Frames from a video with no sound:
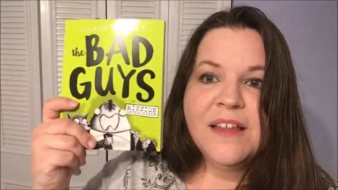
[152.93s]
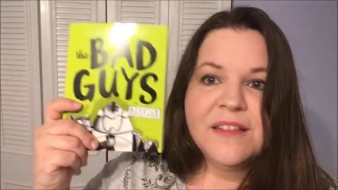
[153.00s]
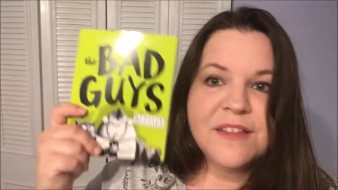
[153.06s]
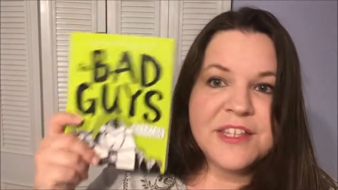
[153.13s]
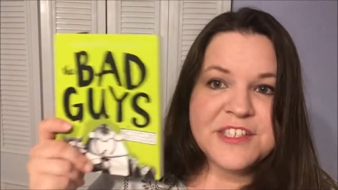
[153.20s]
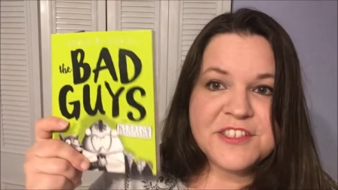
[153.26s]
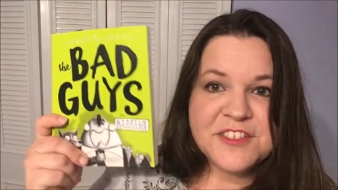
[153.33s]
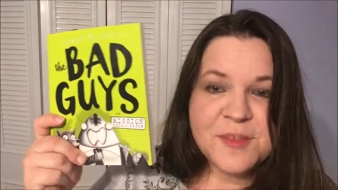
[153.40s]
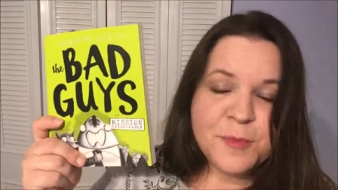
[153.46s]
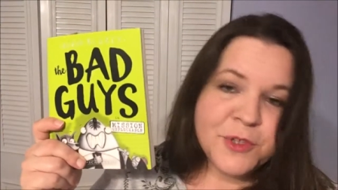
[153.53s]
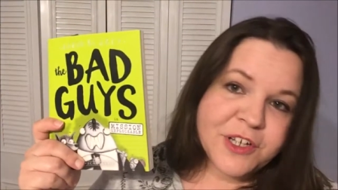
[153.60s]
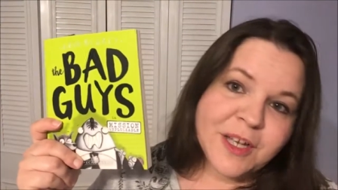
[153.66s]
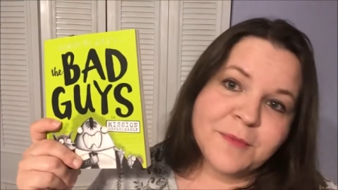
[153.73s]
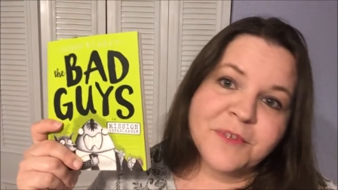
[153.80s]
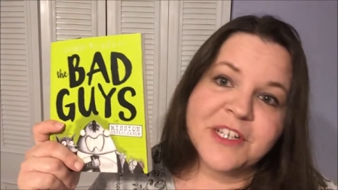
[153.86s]
This is the
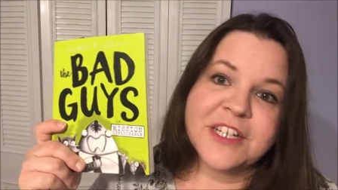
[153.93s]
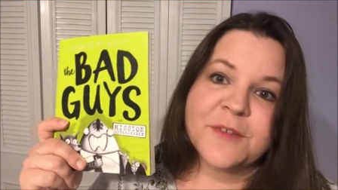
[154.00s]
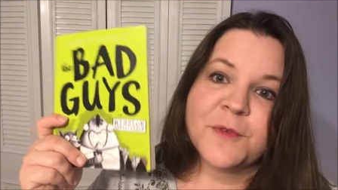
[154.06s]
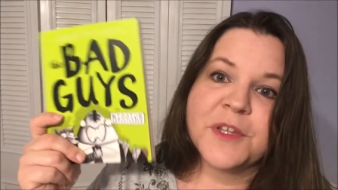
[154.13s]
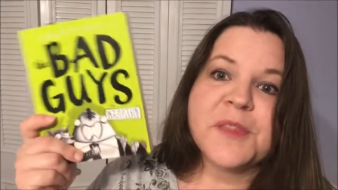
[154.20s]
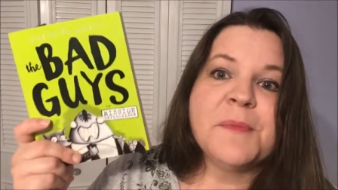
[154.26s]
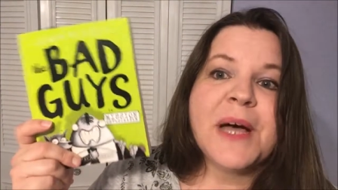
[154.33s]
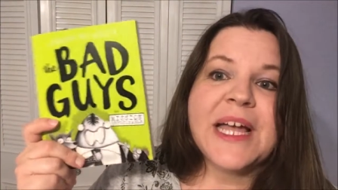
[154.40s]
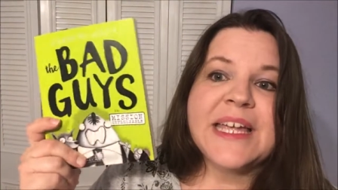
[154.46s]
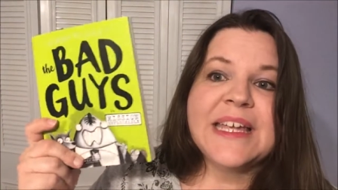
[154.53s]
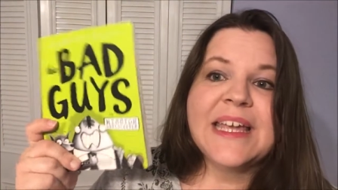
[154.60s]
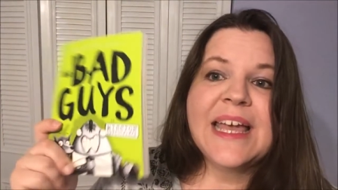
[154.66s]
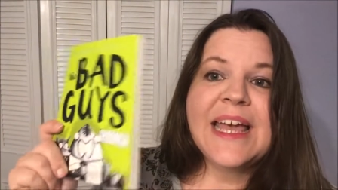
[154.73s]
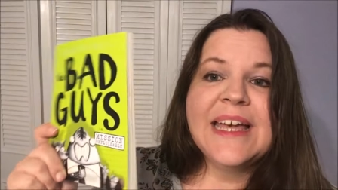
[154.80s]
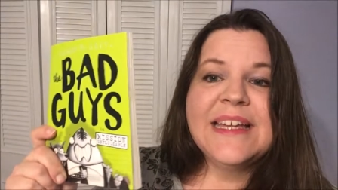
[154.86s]
book I'm reading with my
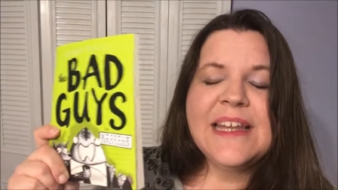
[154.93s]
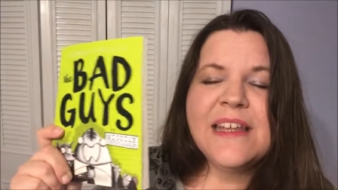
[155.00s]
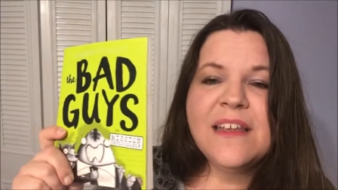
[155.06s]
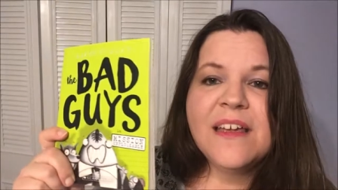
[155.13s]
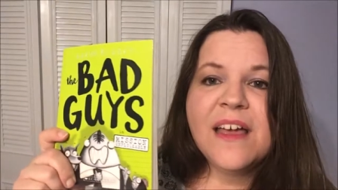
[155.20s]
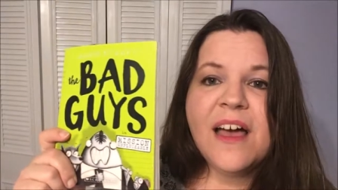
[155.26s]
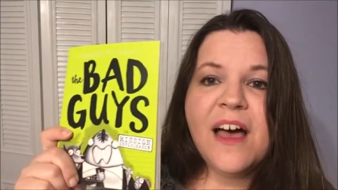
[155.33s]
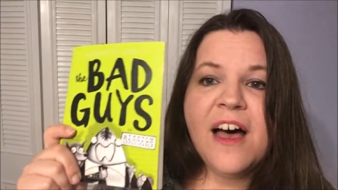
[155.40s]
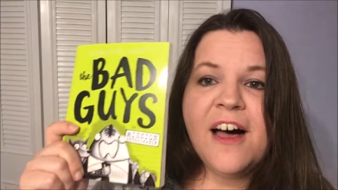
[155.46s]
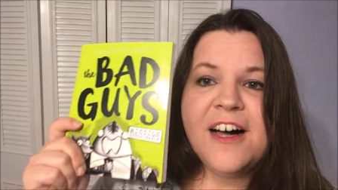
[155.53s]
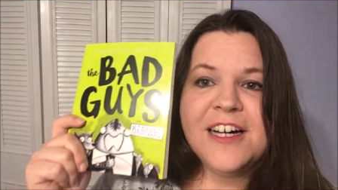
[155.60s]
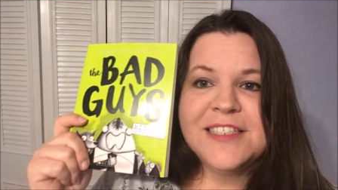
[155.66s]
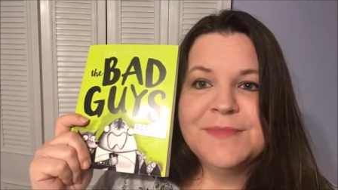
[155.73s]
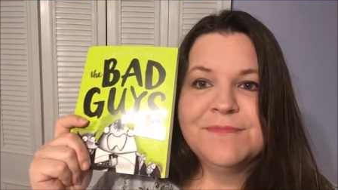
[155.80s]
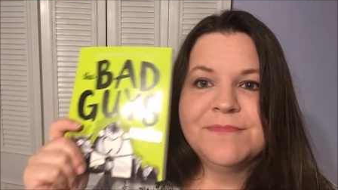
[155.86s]
kid.
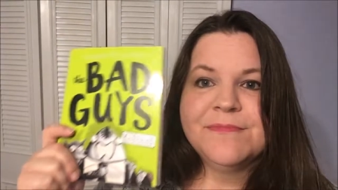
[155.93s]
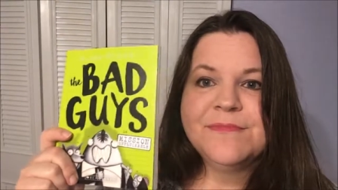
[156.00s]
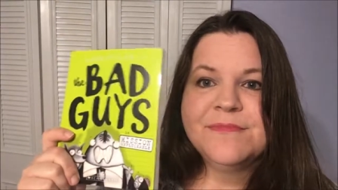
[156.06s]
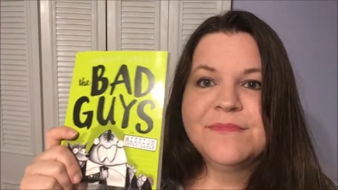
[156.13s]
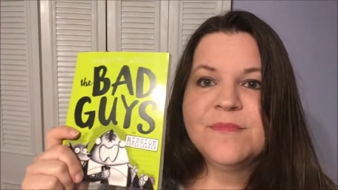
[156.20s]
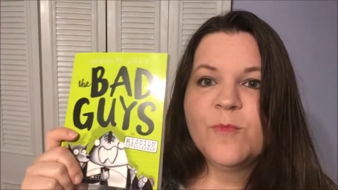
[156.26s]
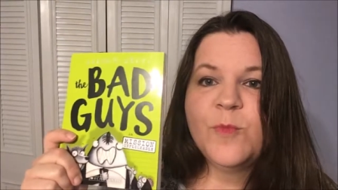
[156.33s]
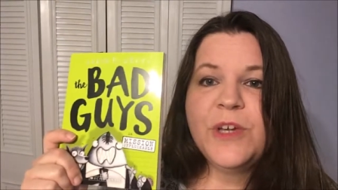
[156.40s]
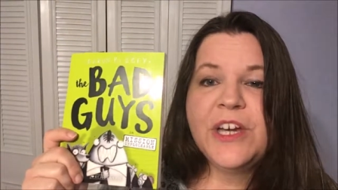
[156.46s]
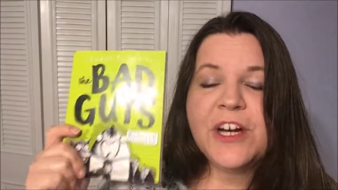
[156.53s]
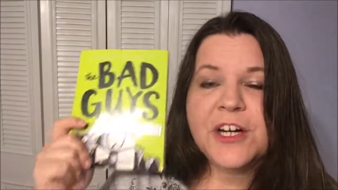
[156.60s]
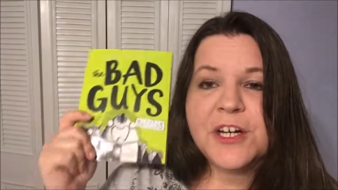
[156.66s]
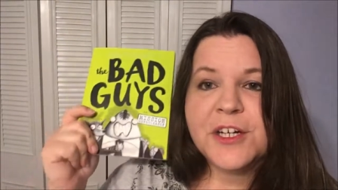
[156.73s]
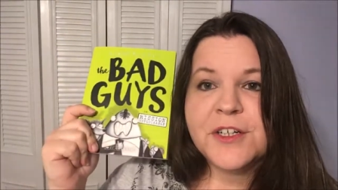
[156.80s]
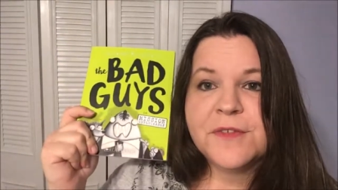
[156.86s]
Um, we
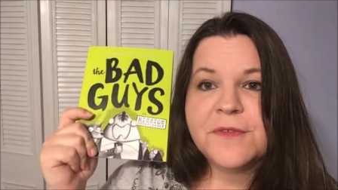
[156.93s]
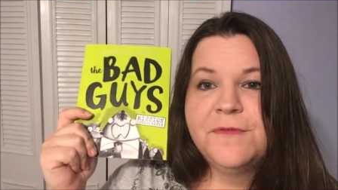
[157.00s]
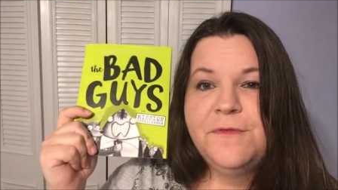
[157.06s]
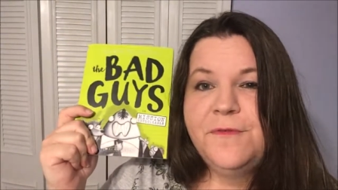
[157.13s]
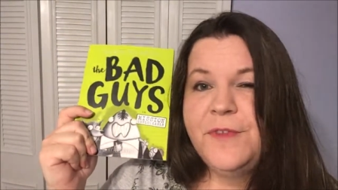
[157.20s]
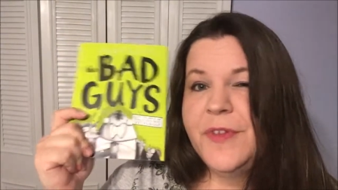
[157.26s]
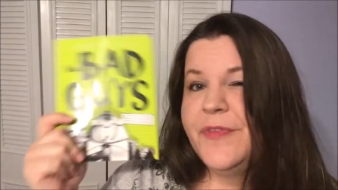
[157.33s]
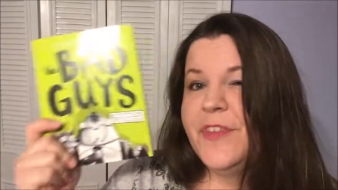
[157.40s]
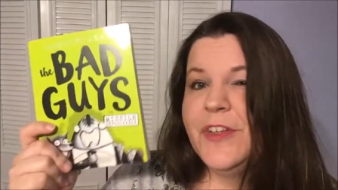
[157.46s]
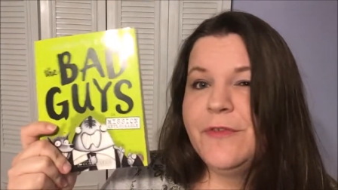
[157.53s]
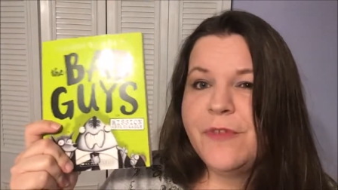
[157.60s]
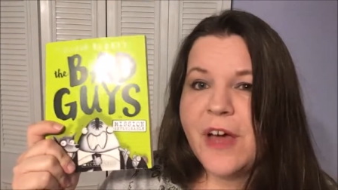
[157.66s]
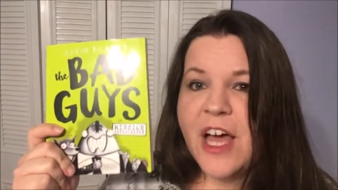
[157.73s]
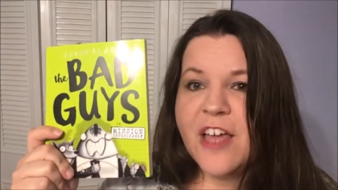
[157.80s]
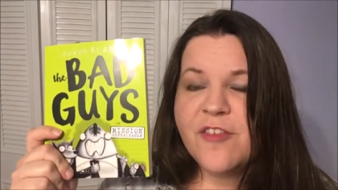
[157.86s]
are
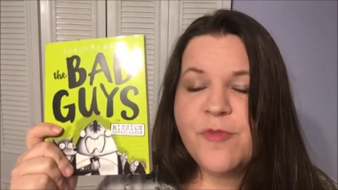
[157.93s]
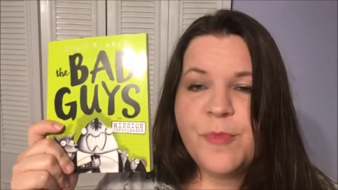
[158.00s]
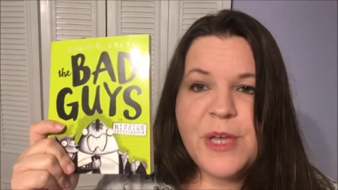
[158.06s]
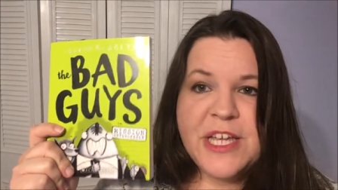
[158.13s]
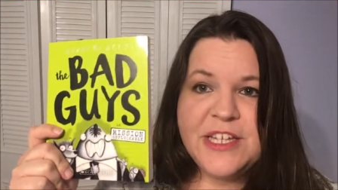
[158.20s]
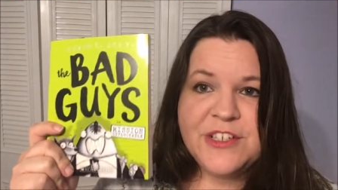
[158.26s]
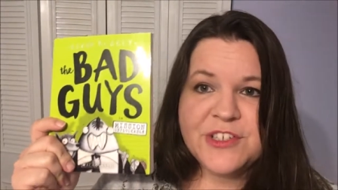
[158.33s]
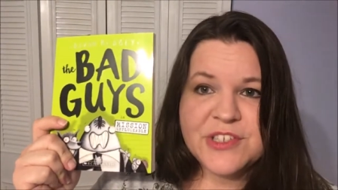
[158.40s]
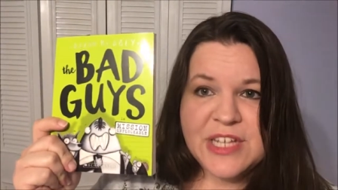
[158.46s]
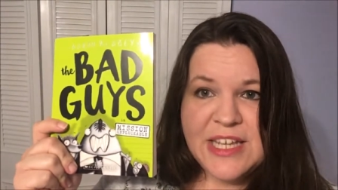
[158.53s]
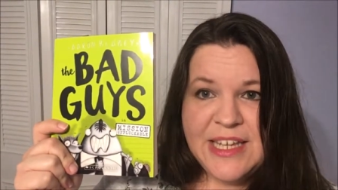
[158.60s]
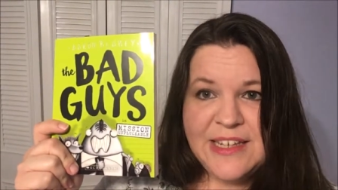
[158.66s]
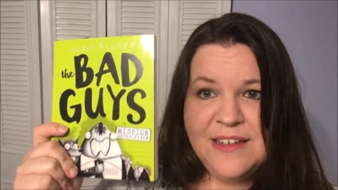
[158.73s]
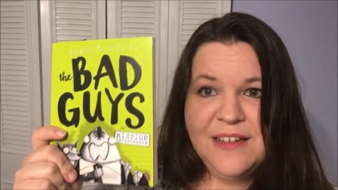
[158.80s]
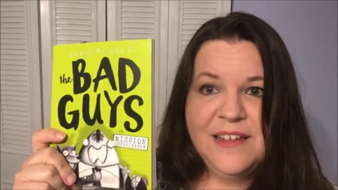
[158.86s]
55 pages
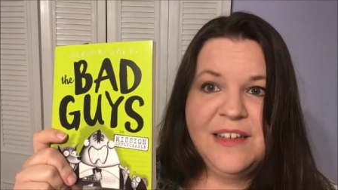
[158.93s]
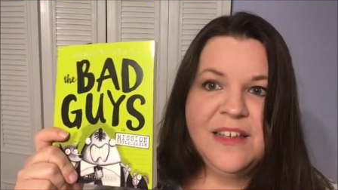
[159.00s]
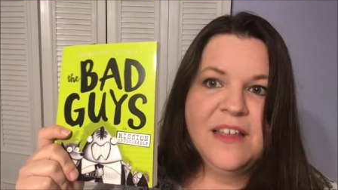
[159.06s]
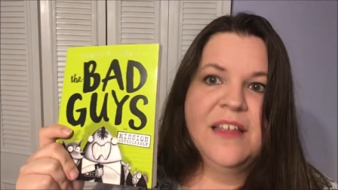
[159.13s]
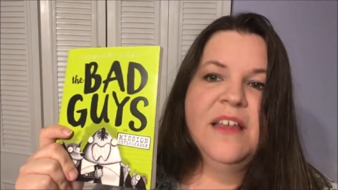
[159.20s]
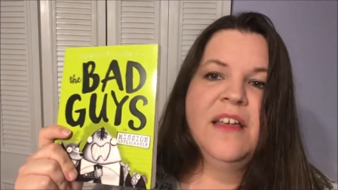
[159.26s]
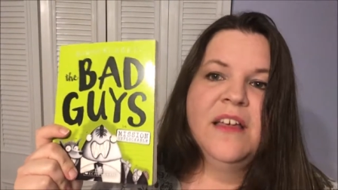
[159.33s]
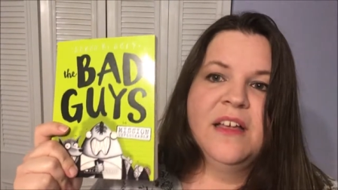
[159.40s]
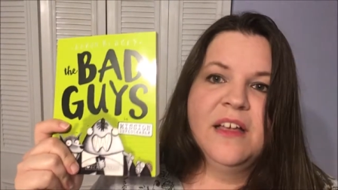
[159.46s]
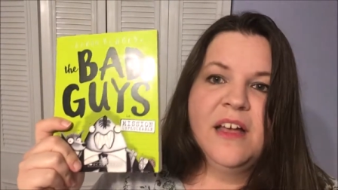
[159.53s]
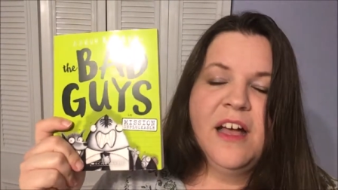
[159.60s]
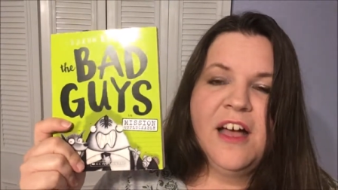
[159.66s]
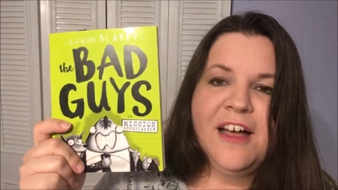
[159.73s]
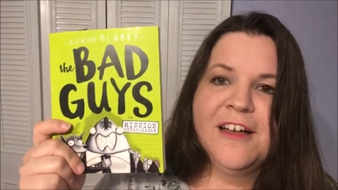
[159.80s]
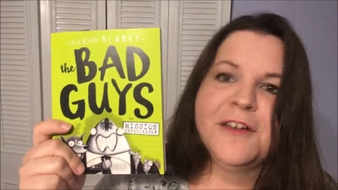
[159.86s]
in.
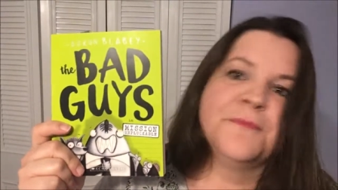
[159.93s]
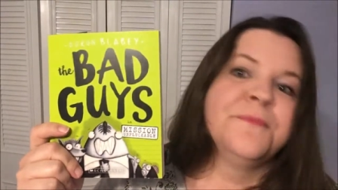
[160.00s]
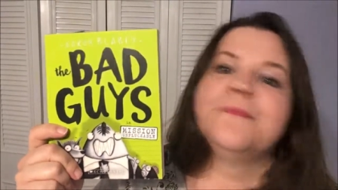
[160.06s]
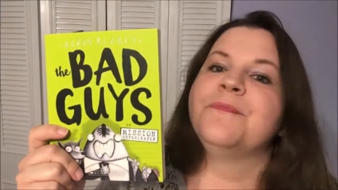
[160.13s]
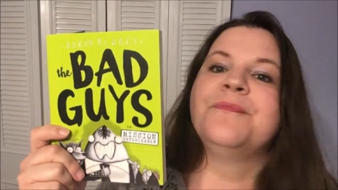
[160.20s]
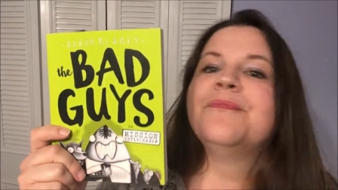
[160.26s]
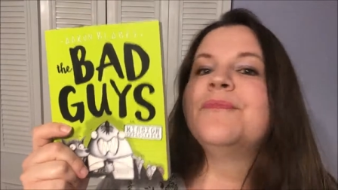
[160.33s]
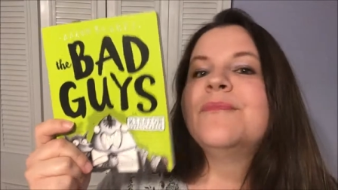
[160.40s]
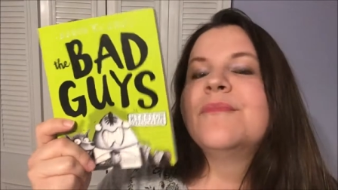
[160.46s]
Um,